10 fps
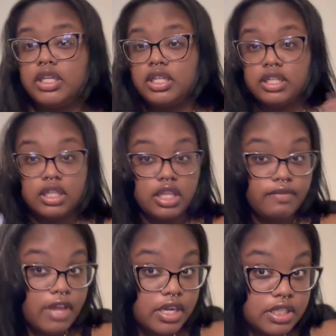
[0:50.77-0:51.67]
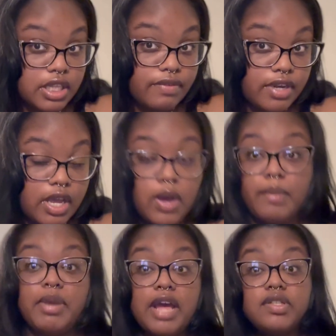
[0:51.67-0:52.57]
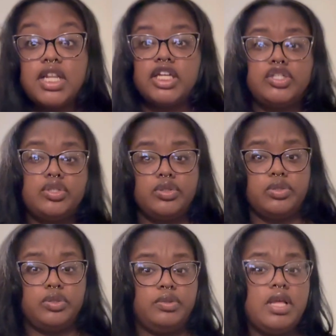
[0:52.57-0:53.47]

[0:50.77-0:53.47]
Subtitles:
the leave out is leaving out. But I was like, shoot,